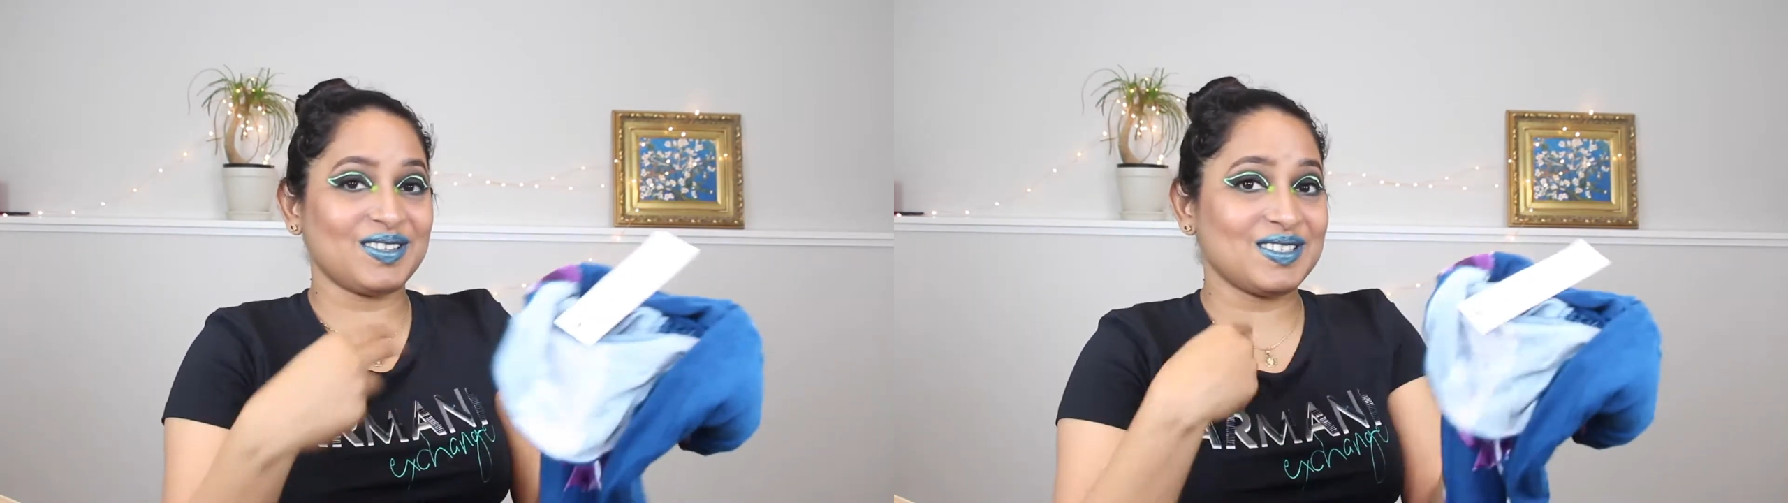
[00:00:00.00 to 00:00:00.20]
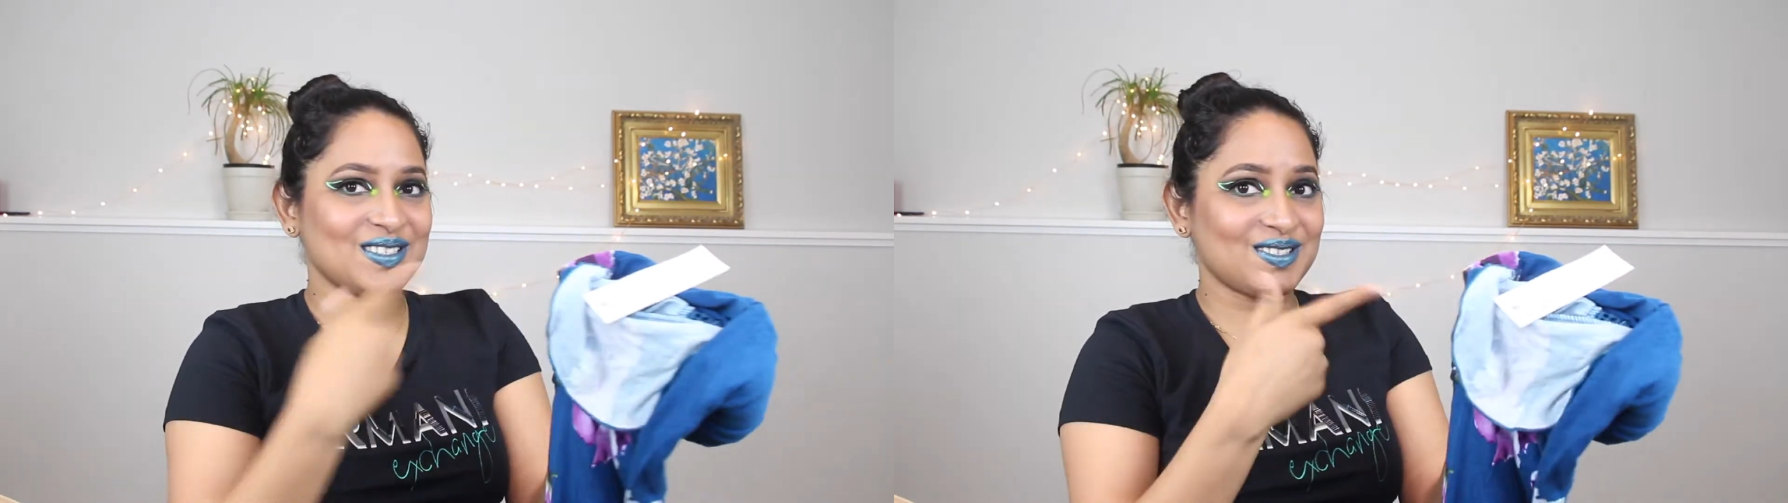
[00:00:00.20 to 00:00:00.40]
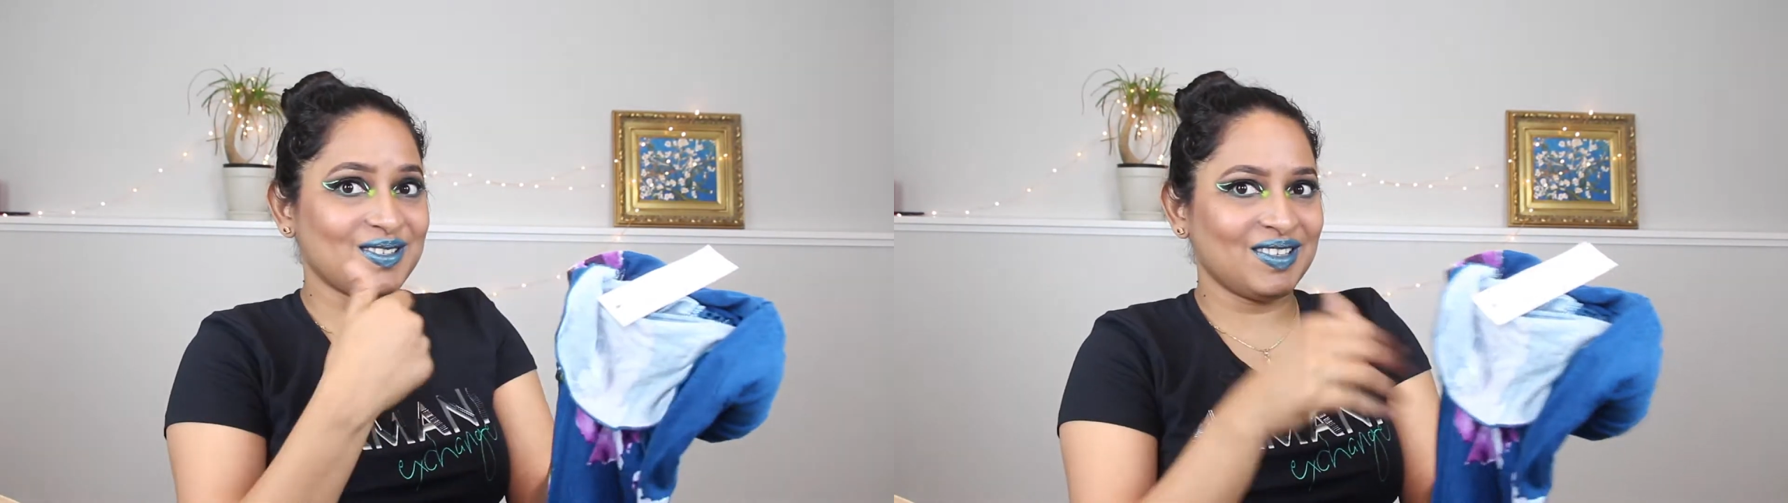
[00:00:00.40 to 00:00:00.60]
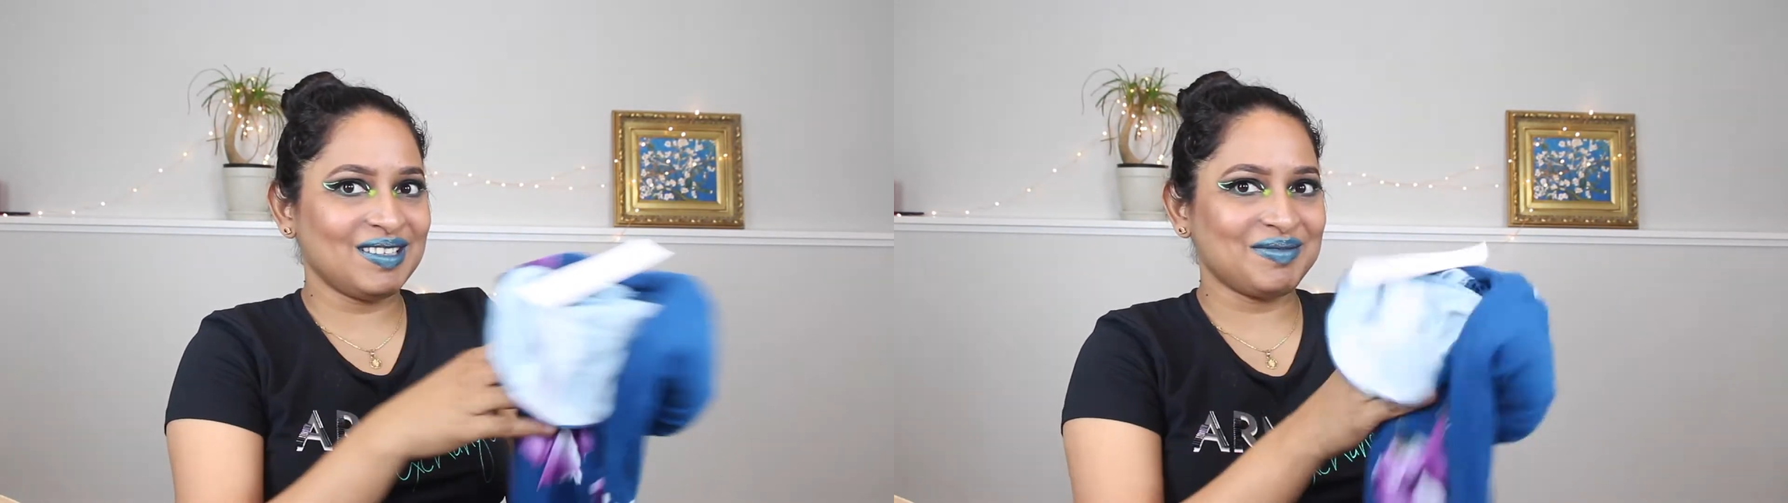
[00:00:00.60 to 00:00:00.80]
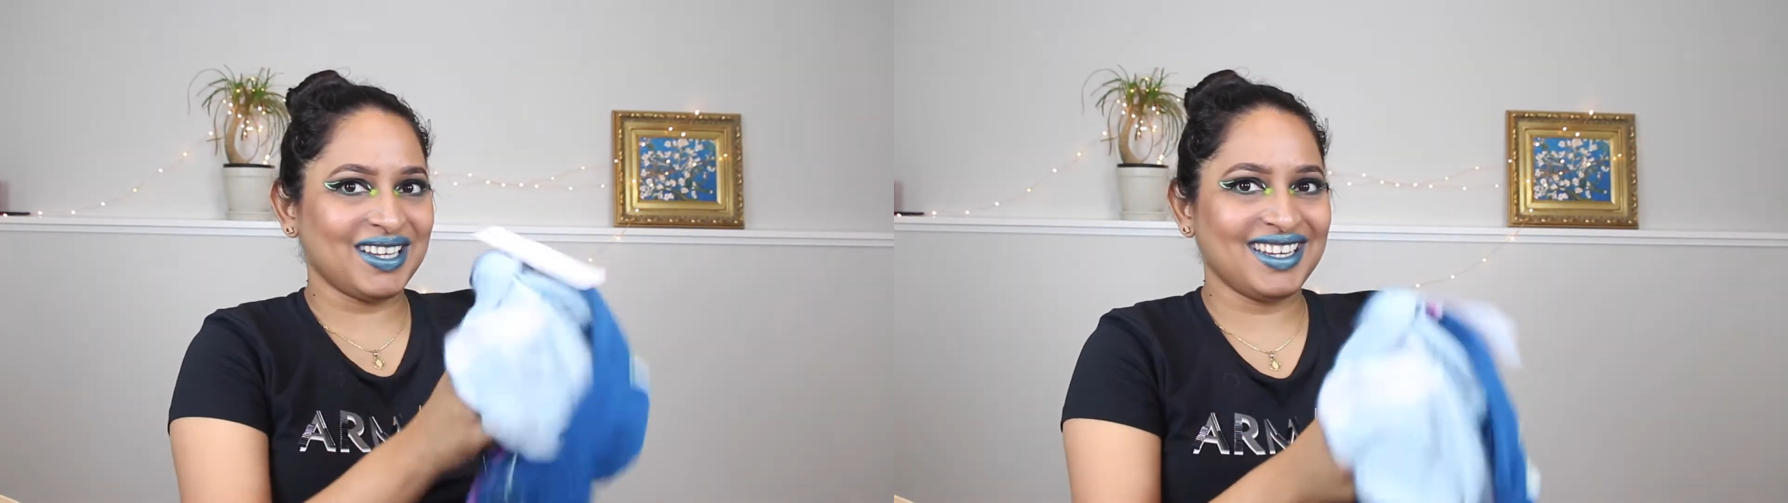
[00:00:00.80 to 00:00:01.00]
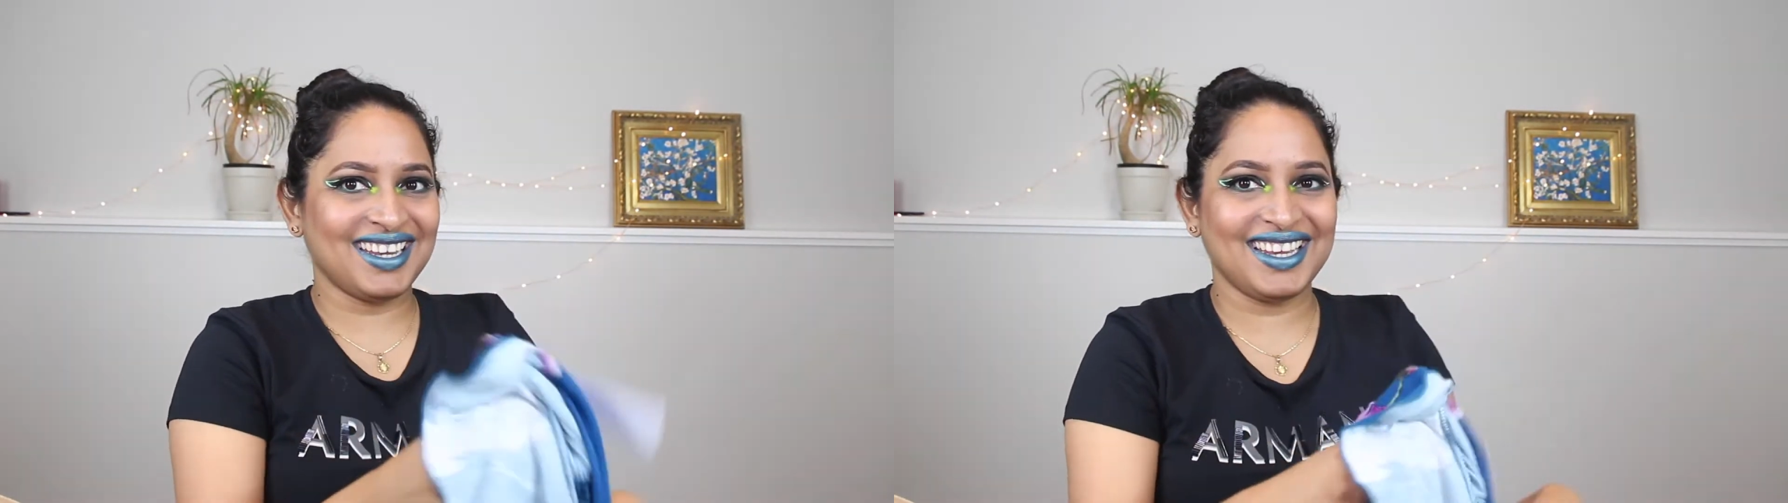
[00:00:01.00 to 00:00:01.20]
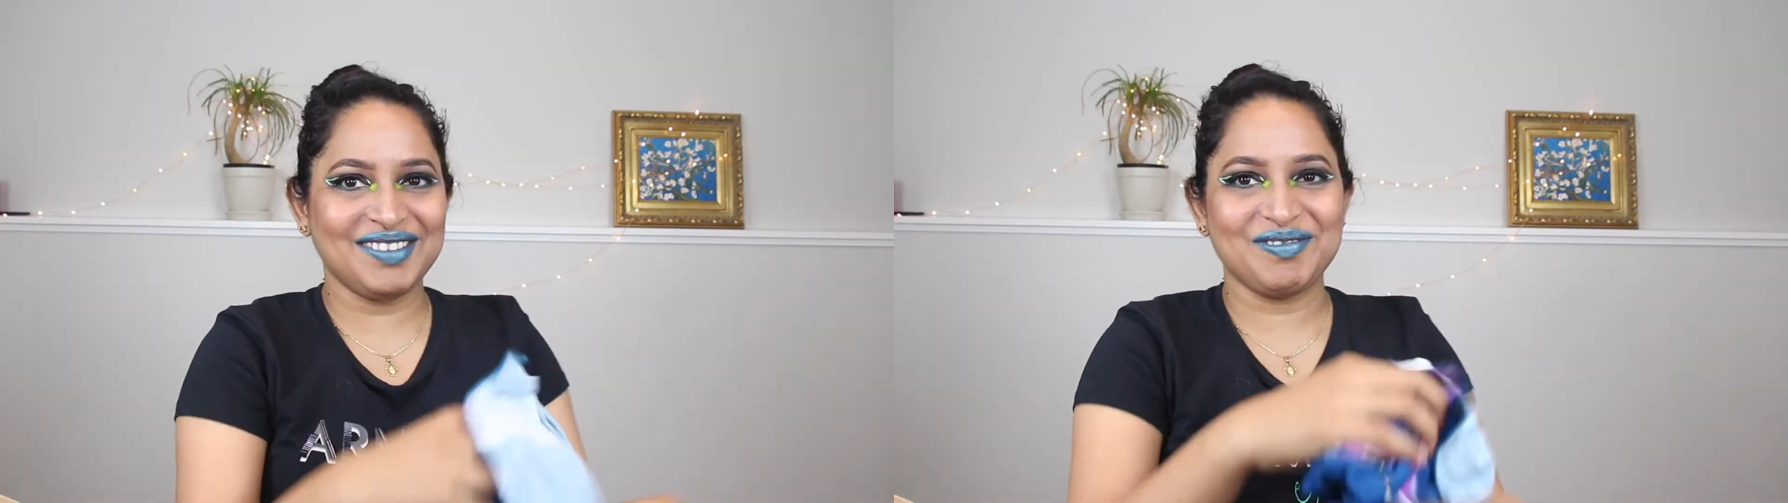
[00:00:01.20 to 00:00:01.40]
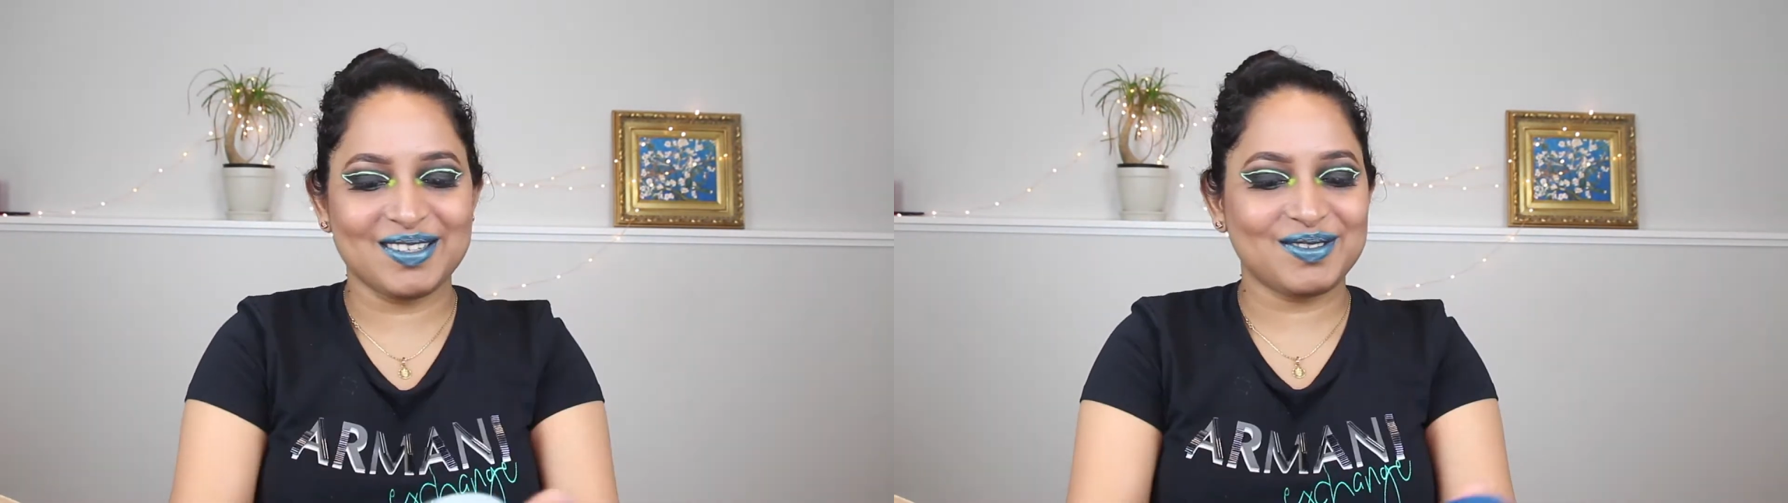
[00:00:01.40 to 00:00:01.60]
This is calling my
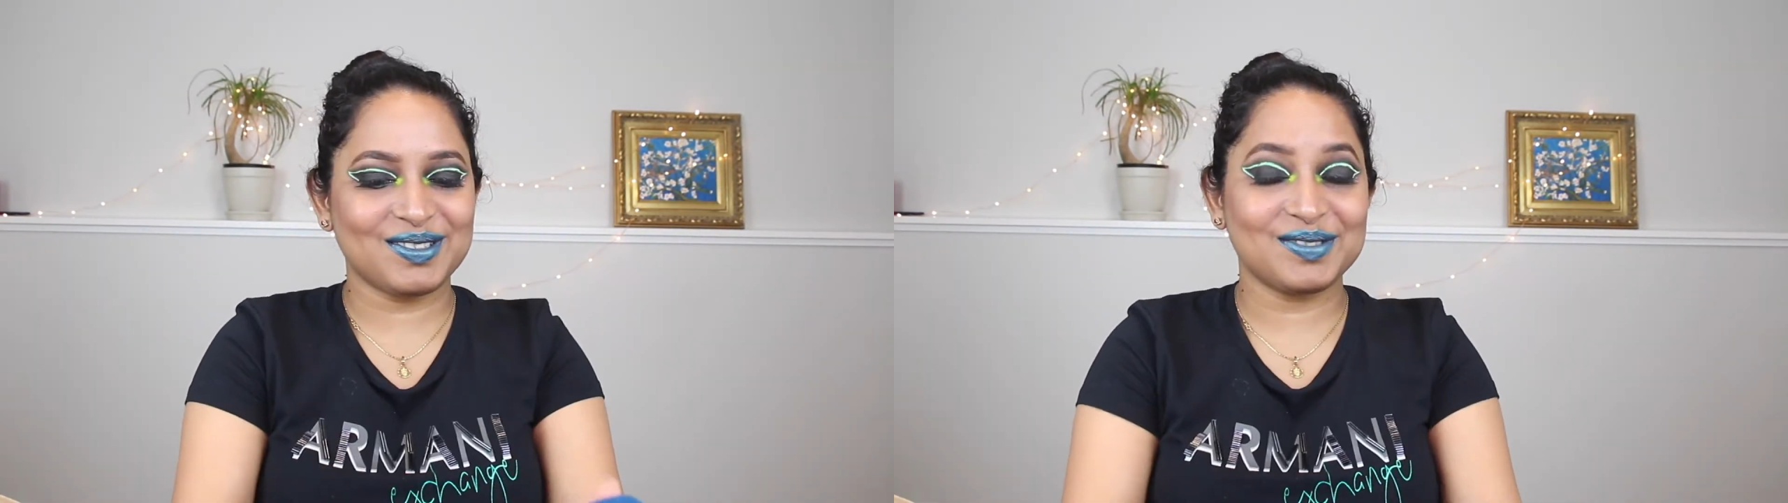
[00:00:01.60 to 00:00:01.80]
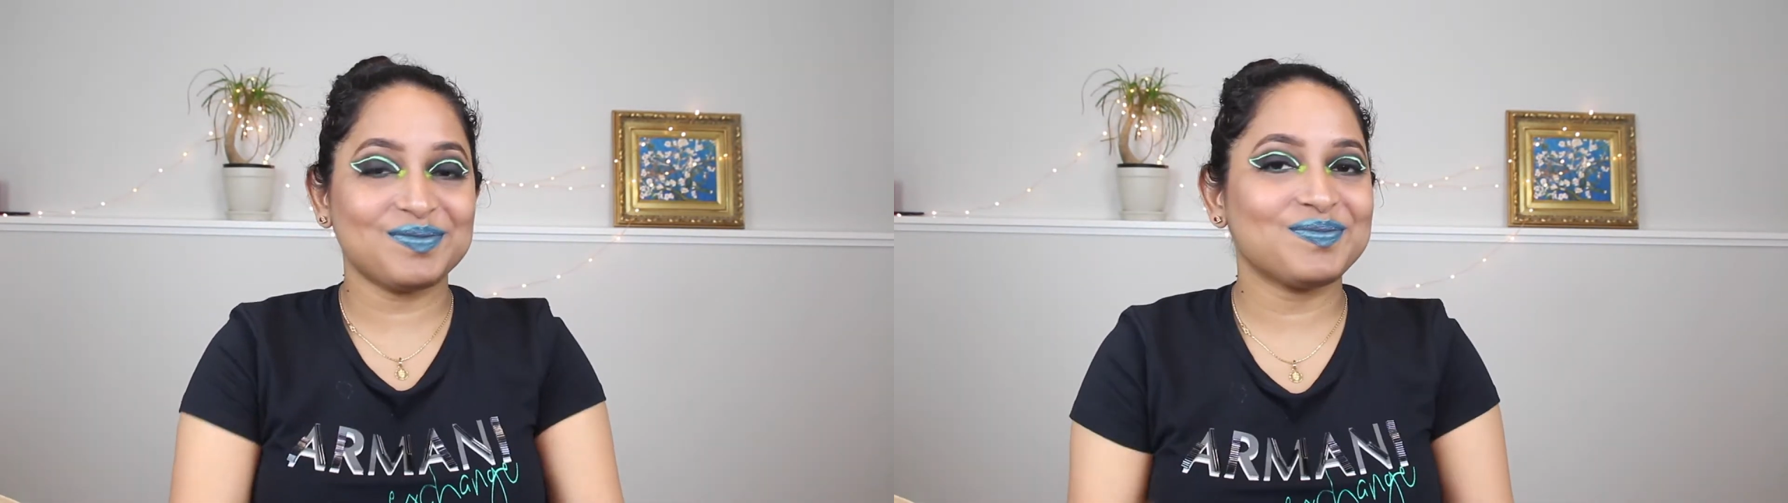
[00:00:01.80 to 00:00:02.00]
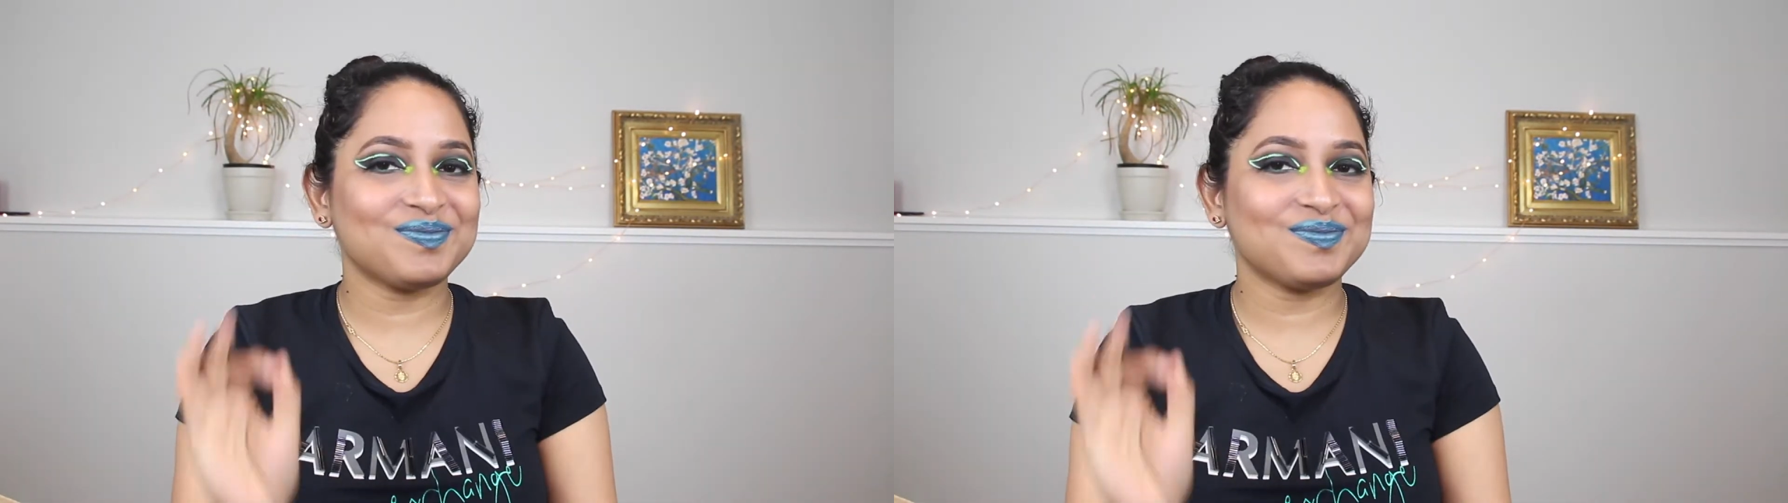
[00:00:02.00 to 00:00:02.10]
name. This one.